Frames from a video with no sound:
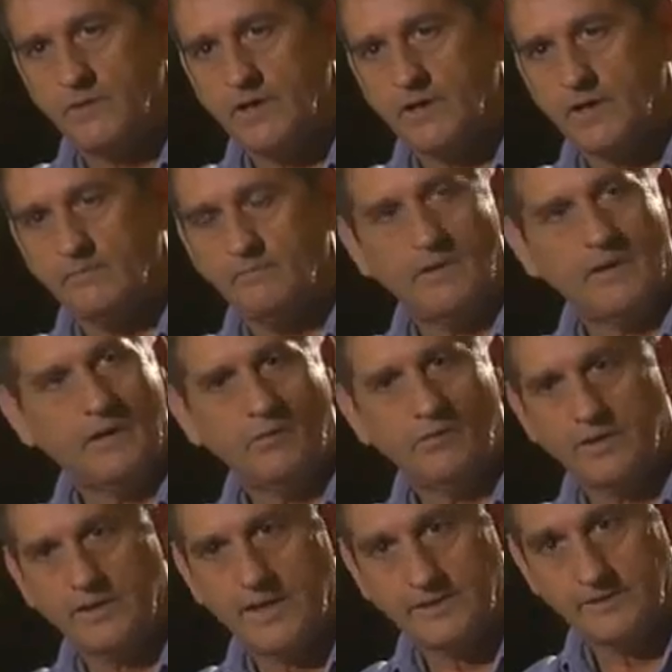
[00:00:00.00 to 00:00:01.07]
where I got my
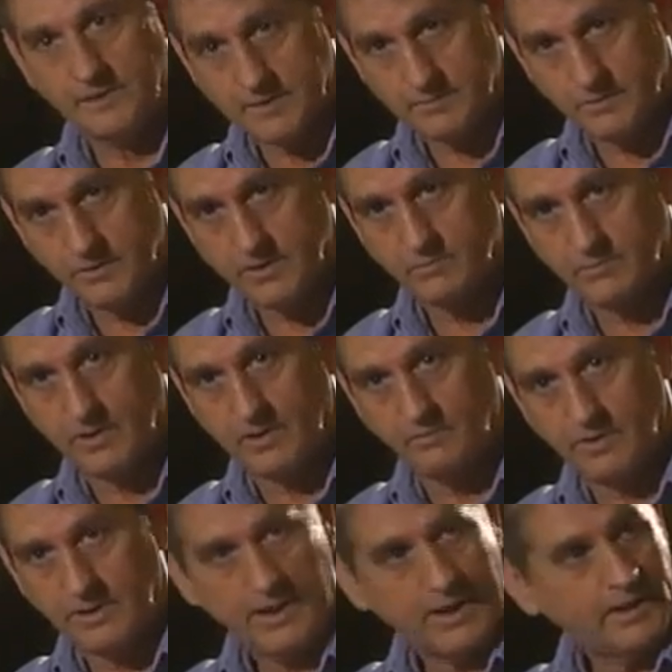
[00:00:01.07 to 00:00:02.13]
organizing experience when I
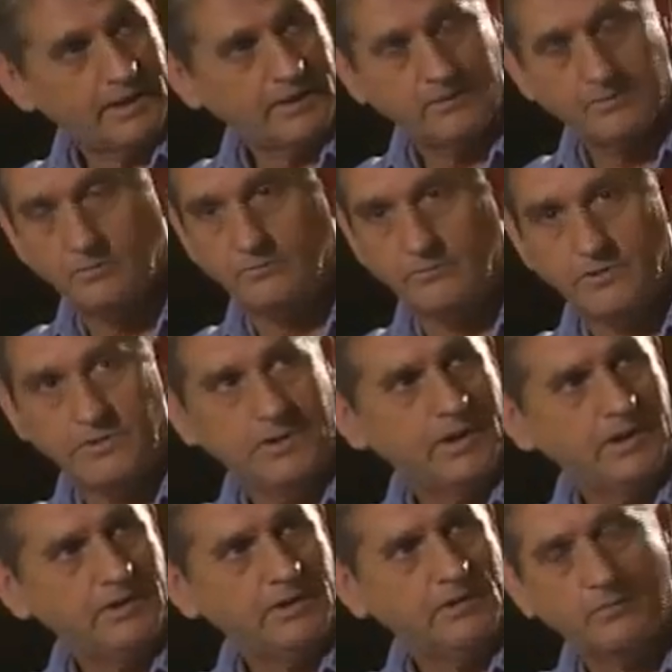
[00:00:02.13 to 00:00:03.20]
went down into
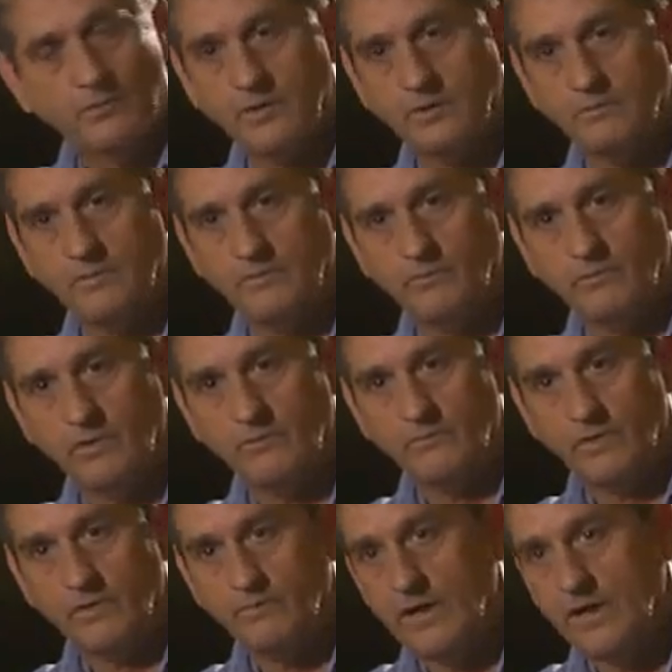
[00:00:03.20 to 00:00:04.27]
Virginia, working with
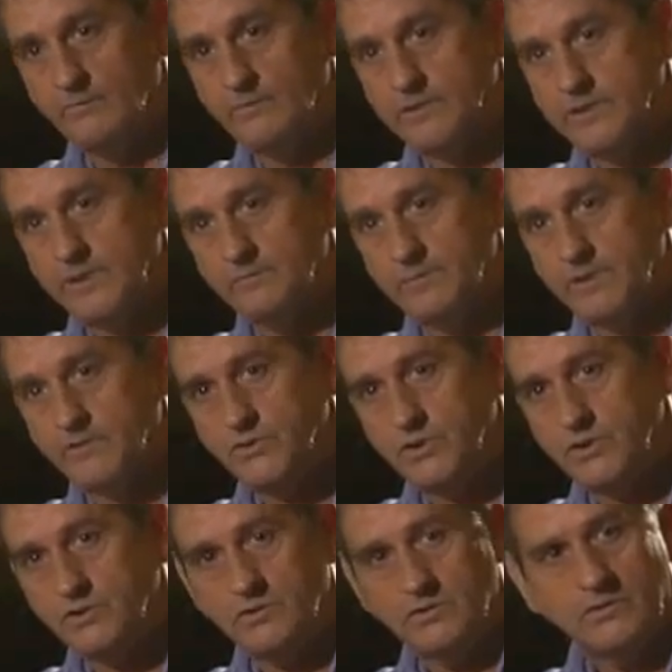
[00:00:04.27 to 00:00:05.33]
welfare right recipients
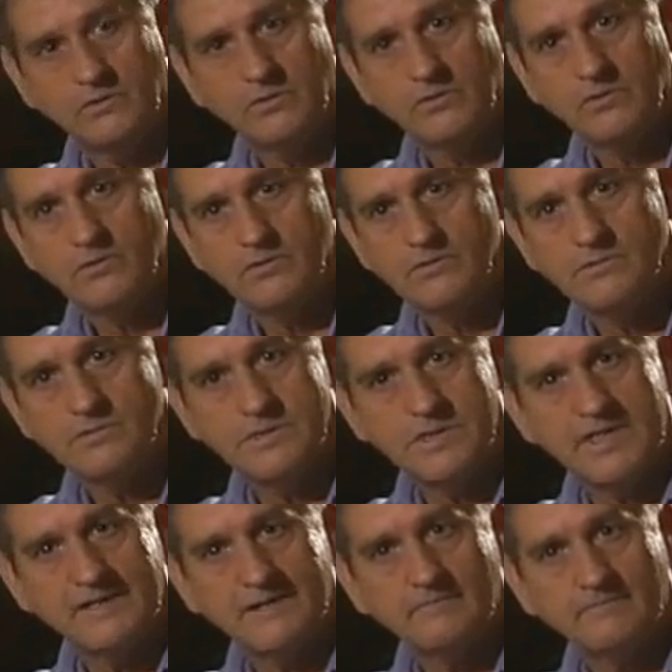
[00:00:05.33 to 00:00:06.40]
here.
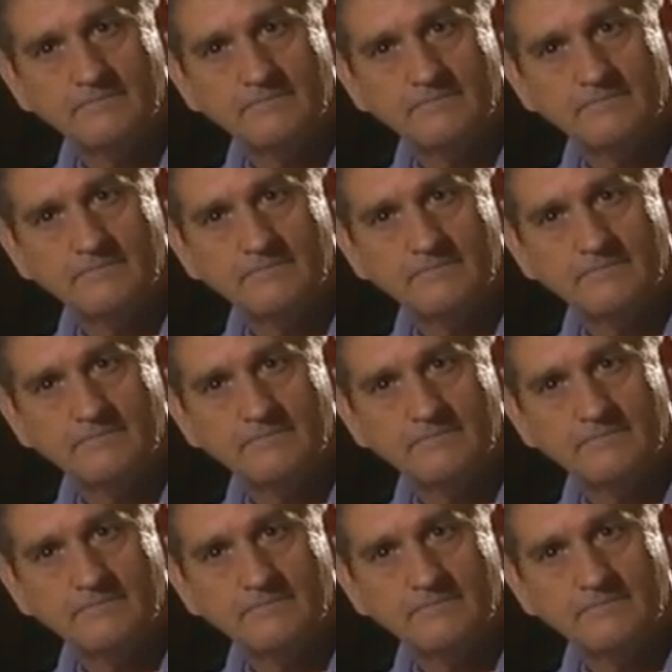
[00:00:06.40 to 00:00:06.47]
Yeah.